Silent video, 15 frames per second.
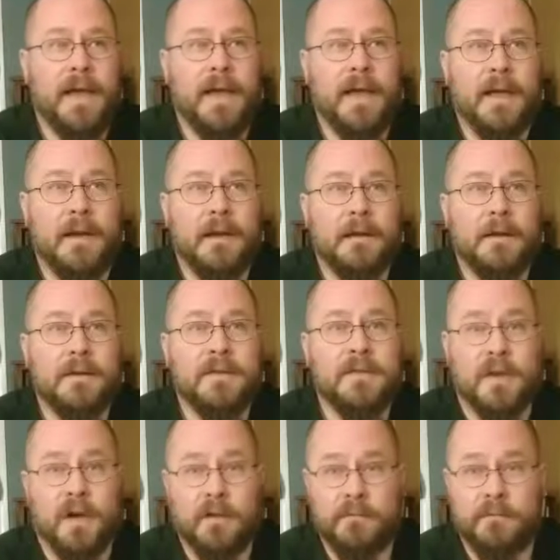and
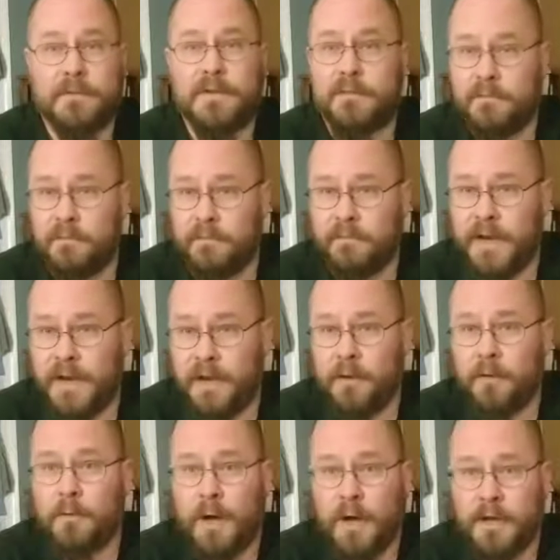saw a
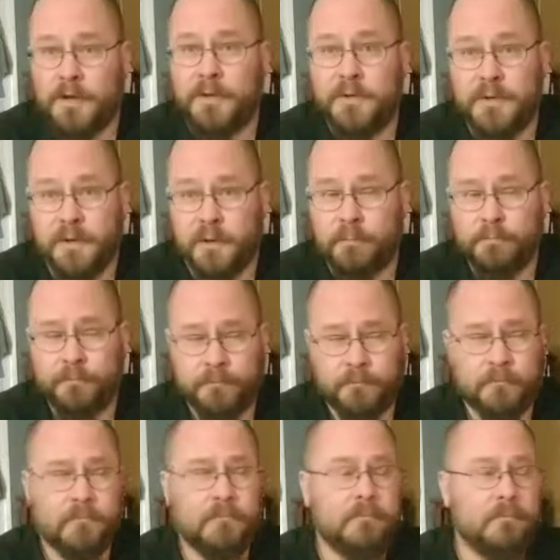video on YouTube
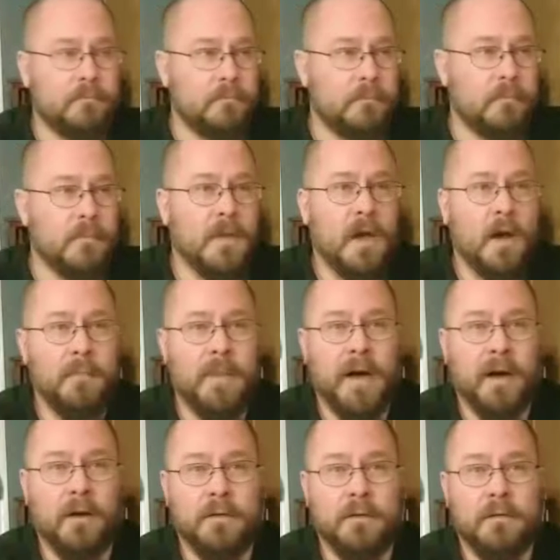
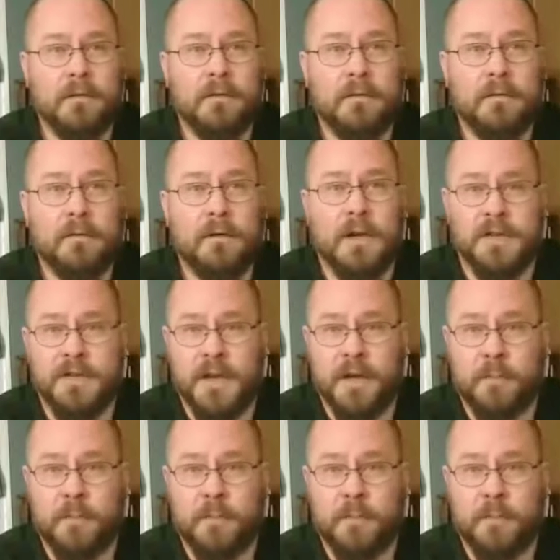about a